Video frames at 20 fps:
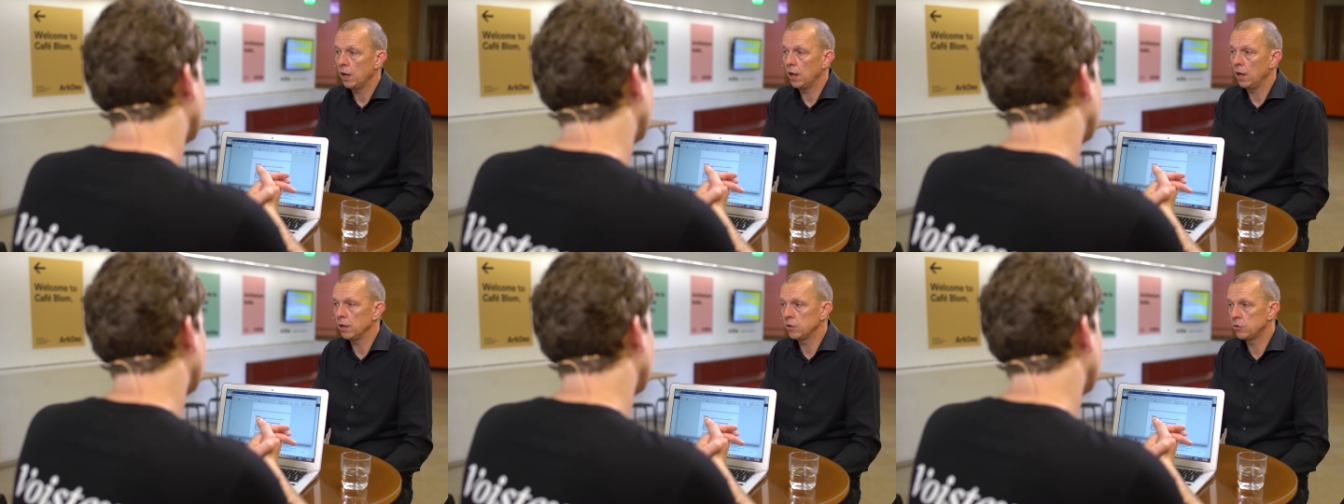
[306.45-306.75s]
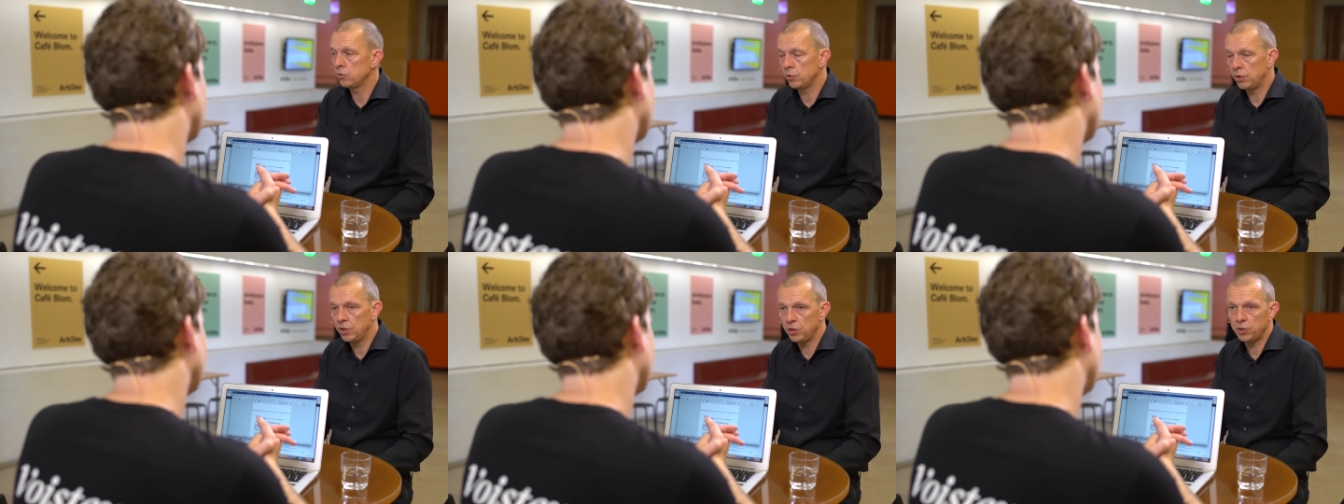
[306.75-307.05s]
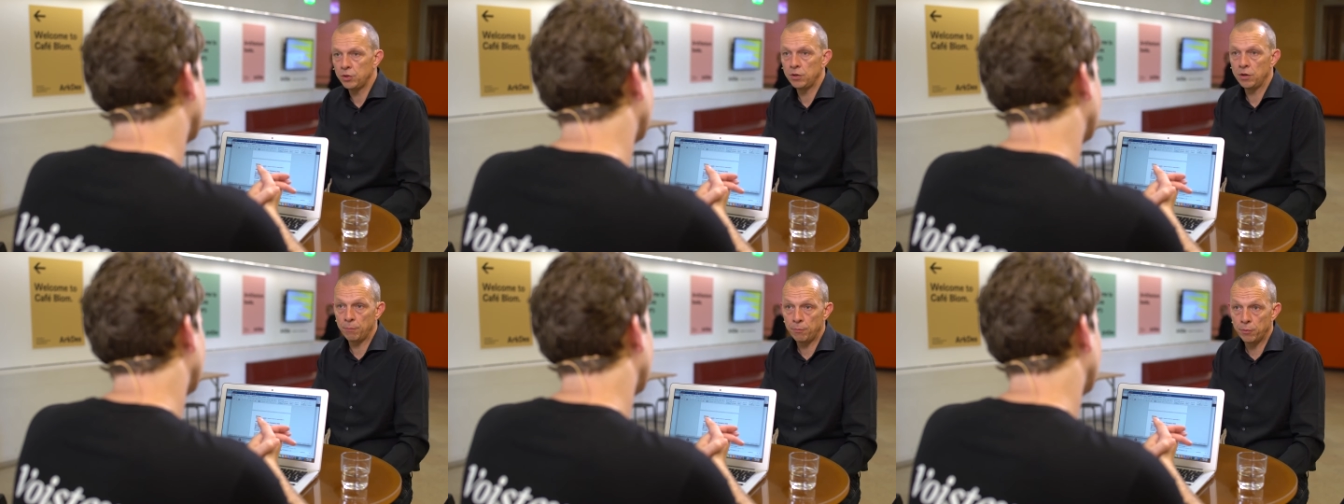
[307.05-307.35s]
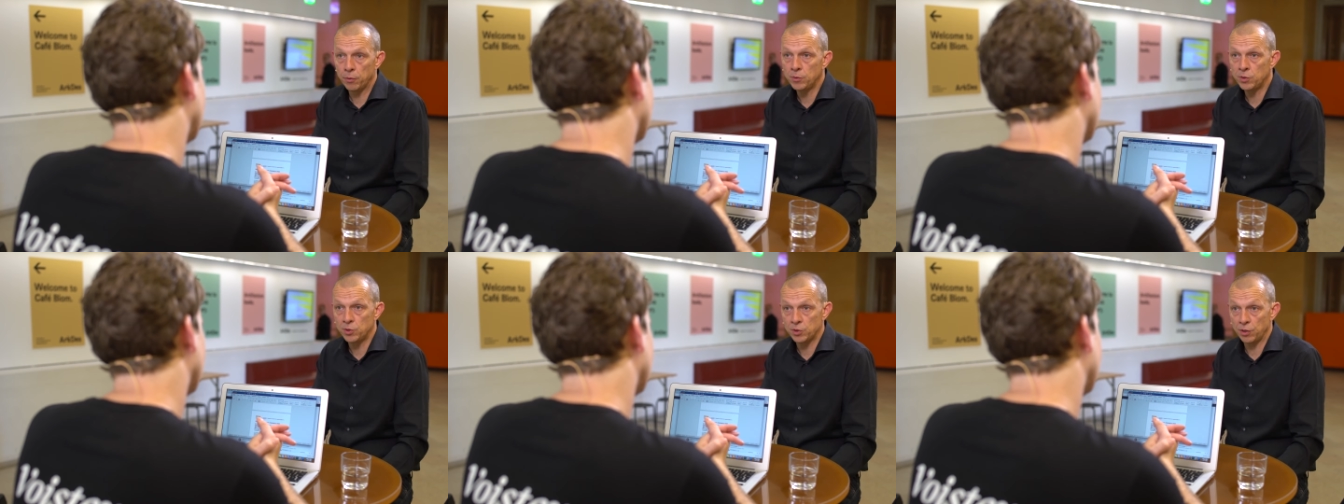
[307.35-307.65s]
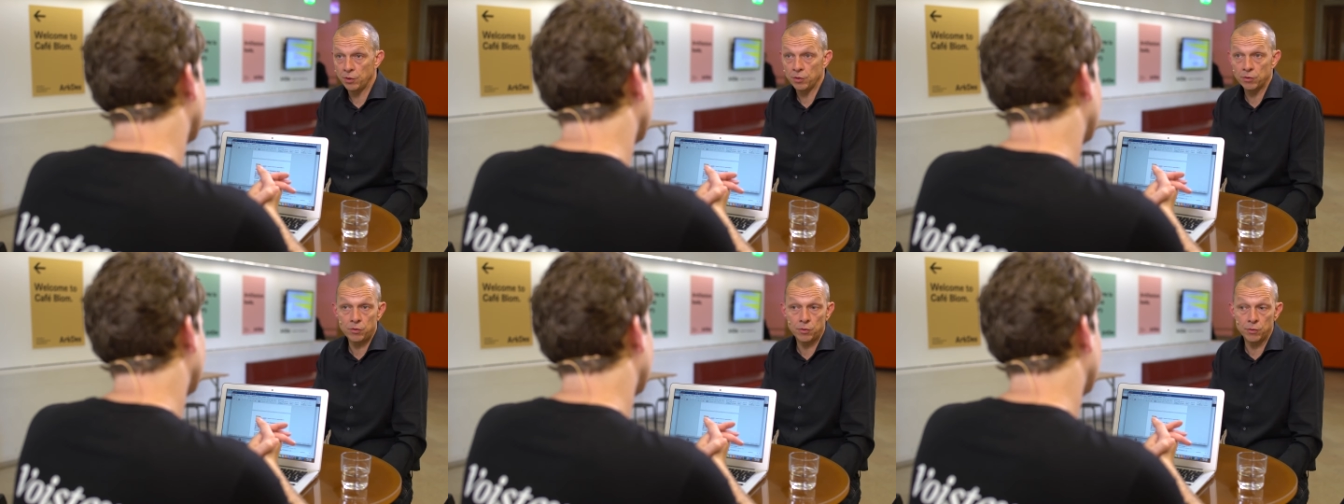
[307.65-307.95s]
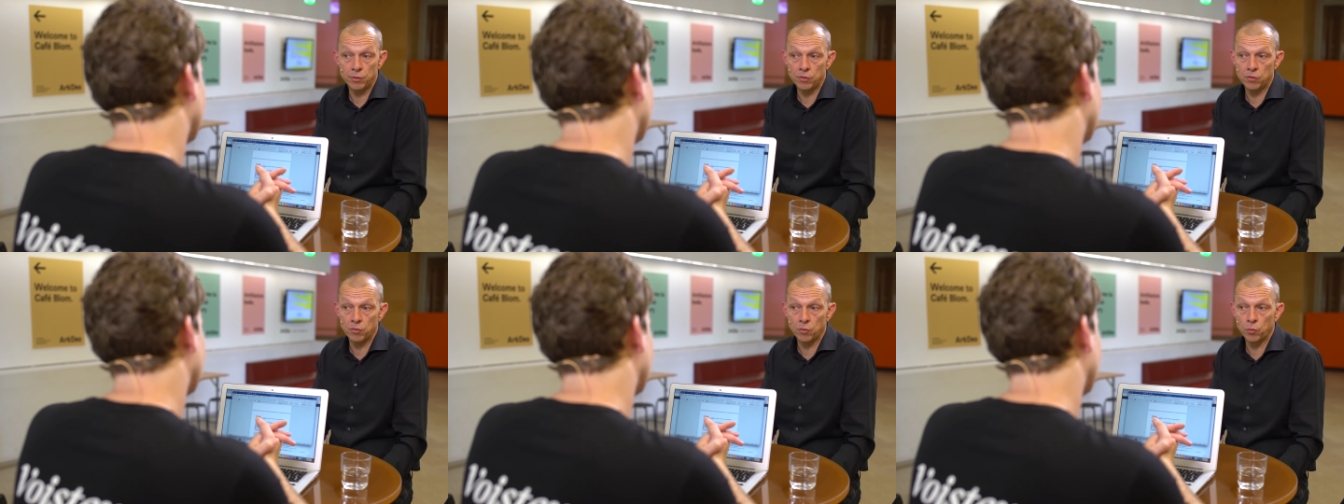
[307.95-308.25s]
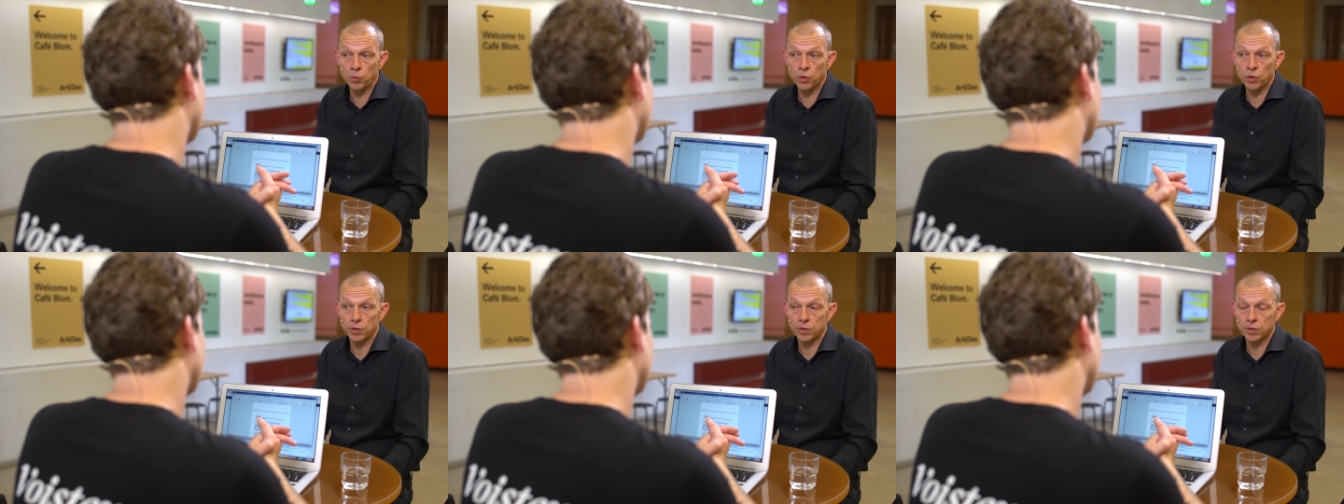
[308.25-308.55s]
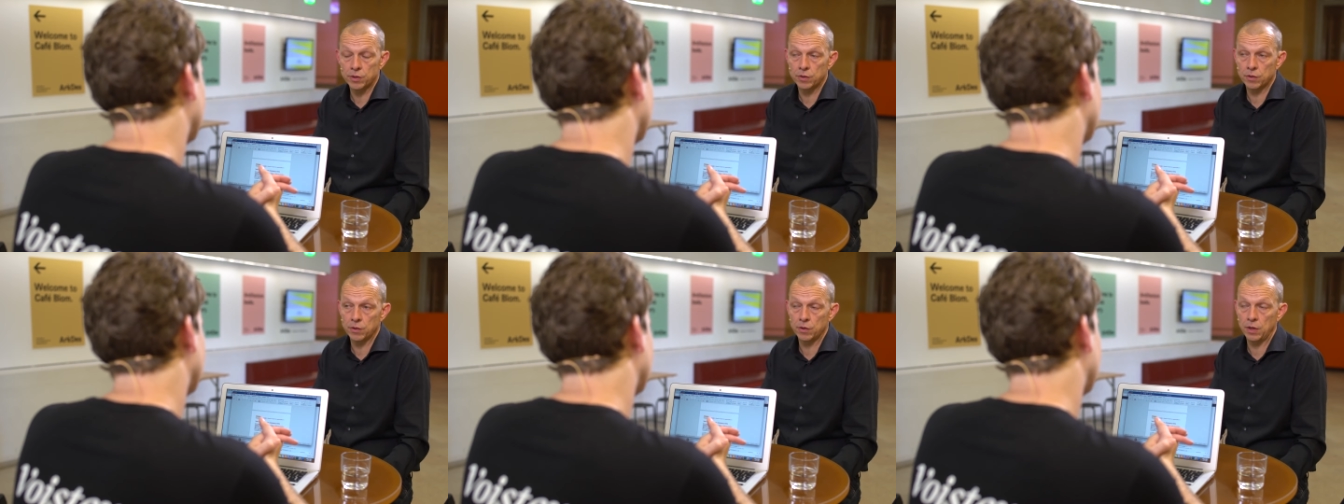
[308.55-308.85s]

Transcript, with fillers: uh, traditional approaches are not going to work